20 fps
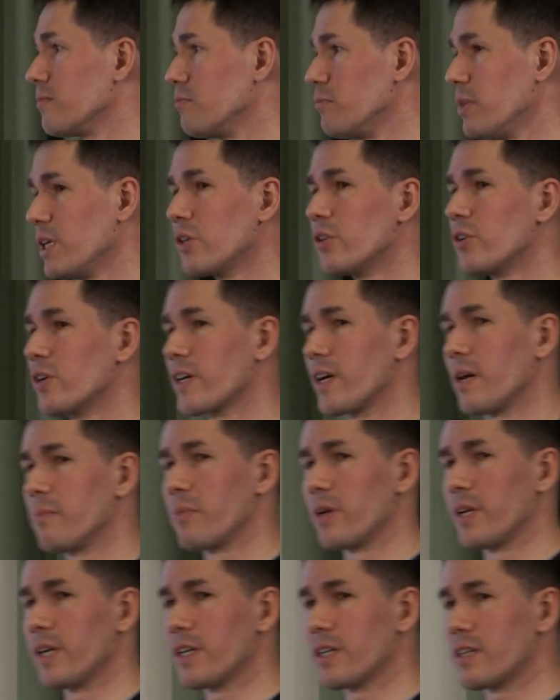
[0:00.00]
bigger
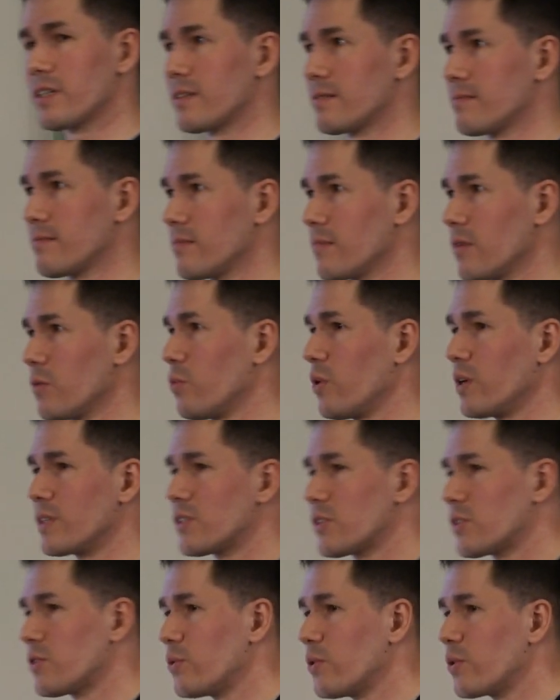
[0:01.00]
company
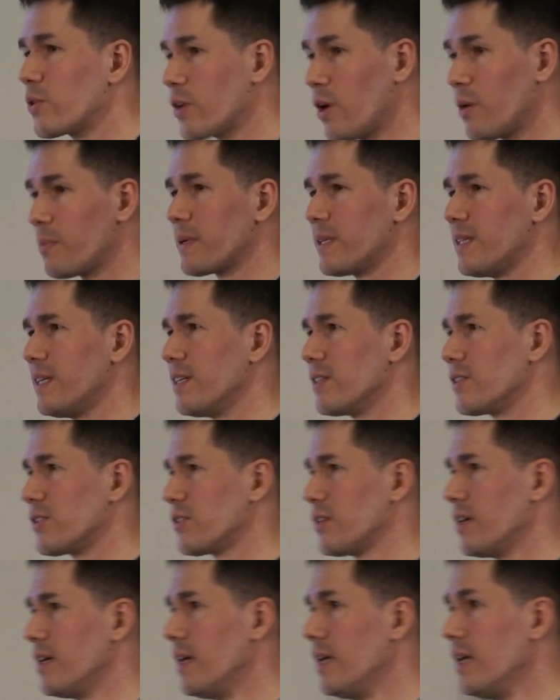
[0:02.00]
wants to copy
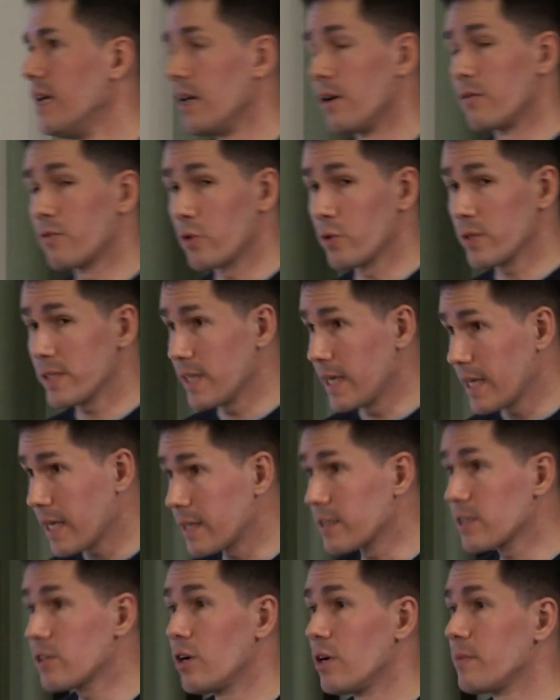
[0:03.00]
this. Of course, they
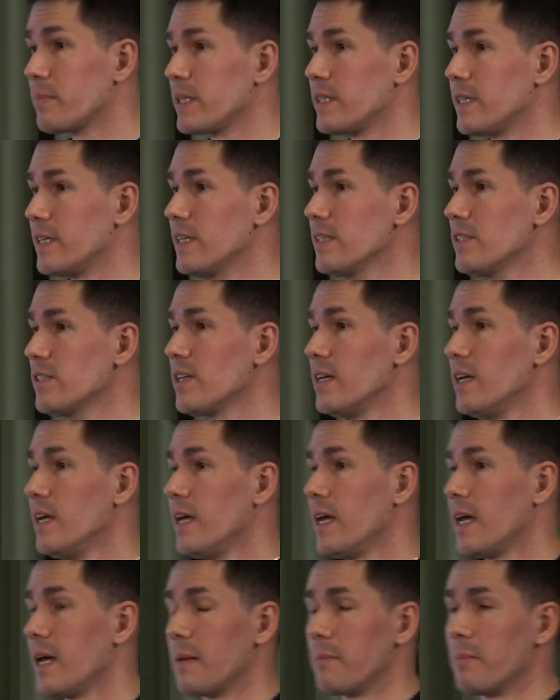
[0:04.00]
can copy this,
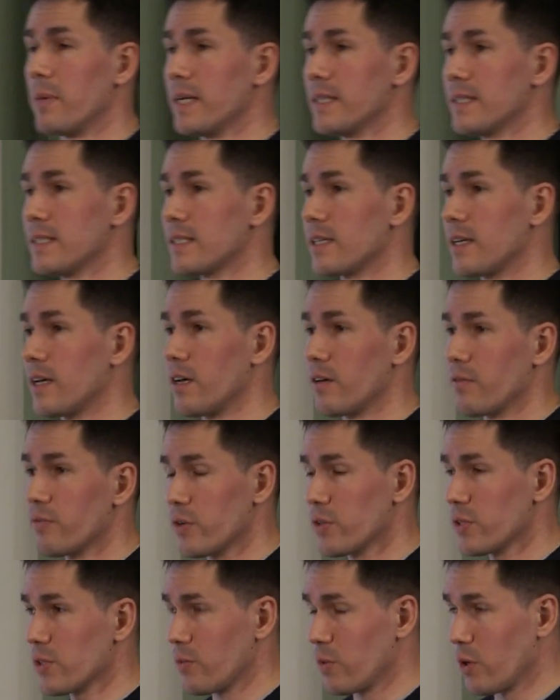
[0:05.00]
but
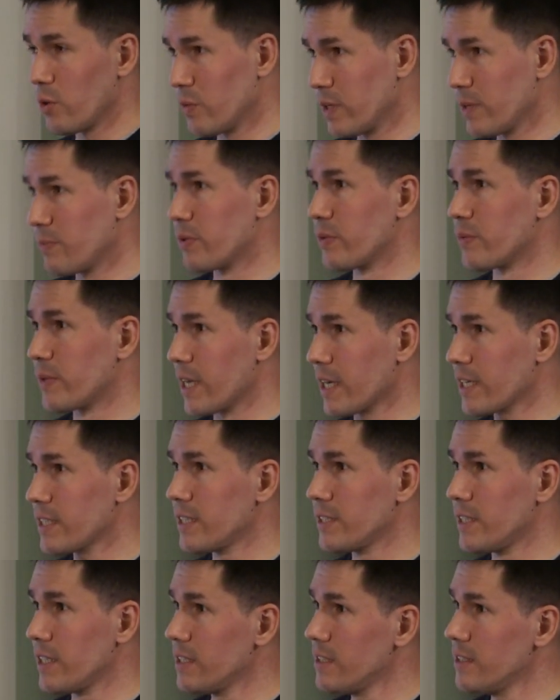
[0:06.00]
first of all, we
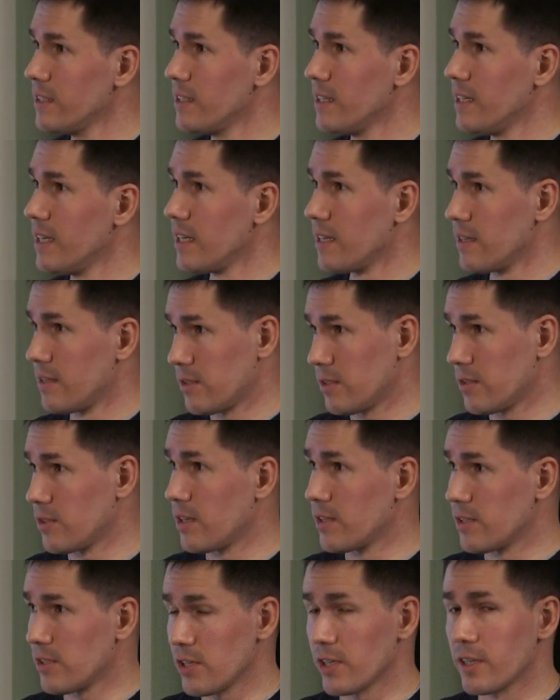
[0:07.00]
protected it
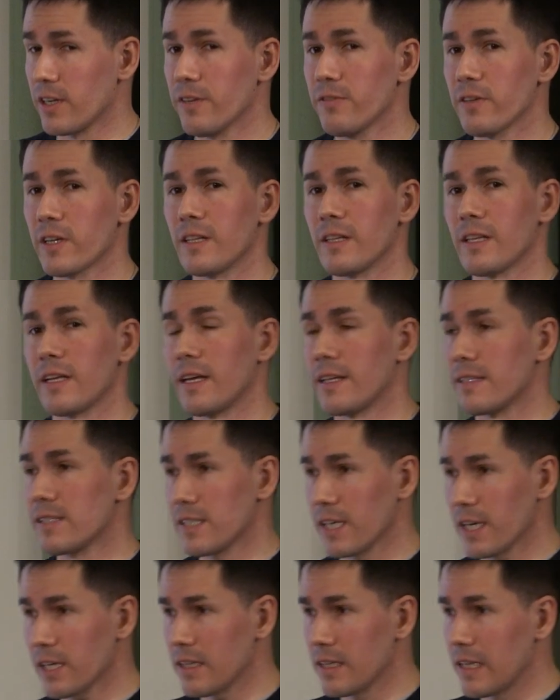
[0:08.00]
significantly, and
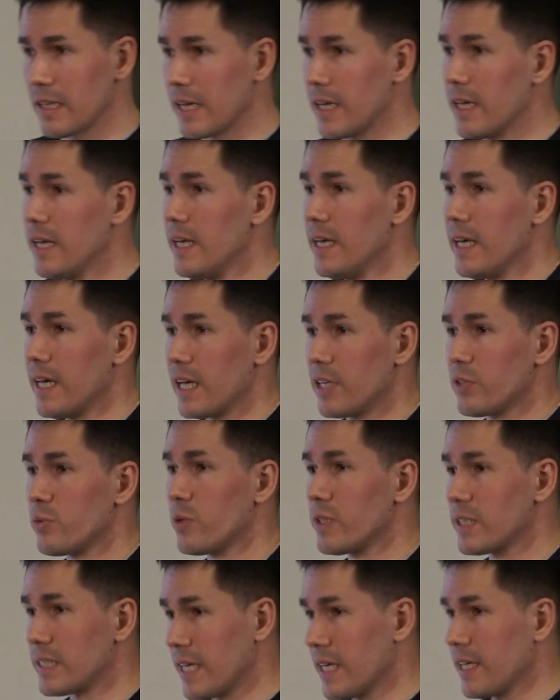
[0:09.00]
secondly, it
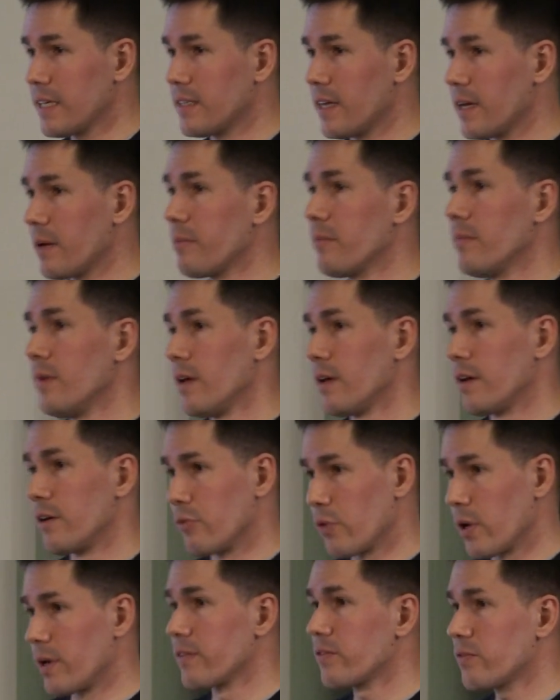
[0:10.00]
will take them
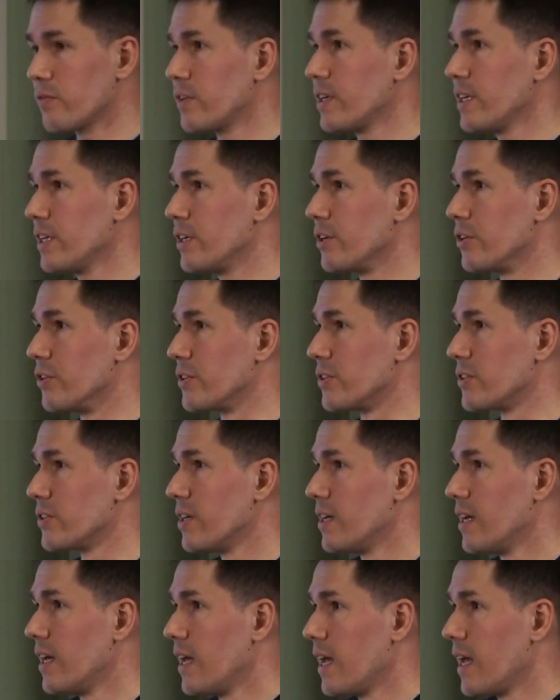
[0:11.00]
around 3 years,
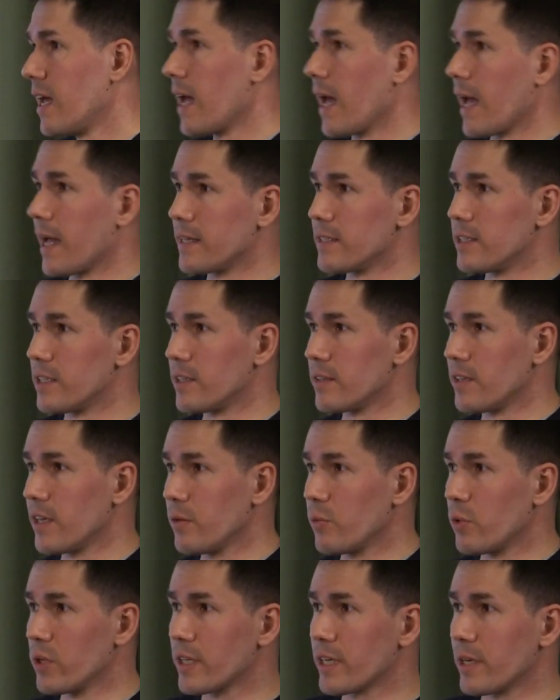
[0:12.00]
and
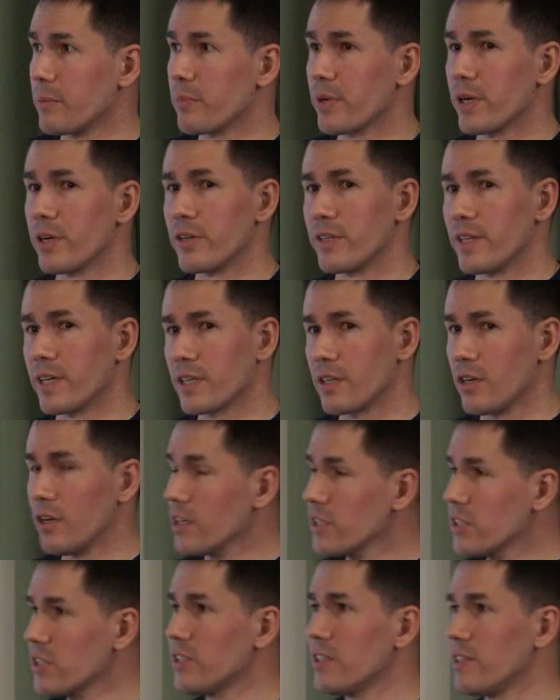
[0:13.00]
they will compare the
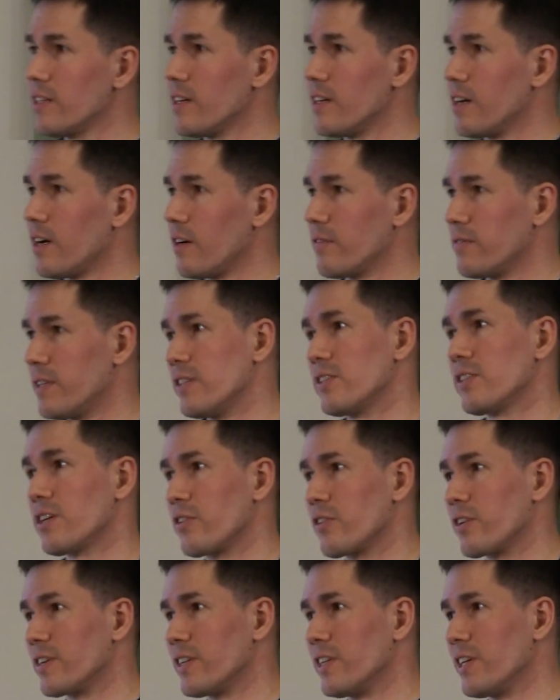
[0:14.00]
cost of this
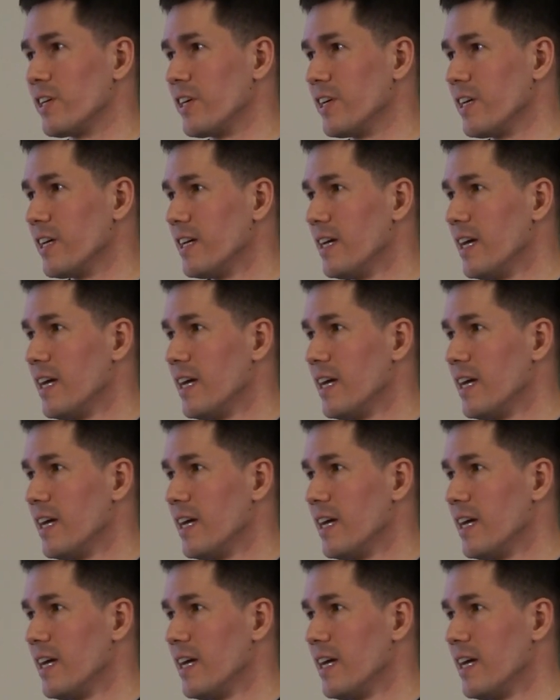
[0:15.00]
R&D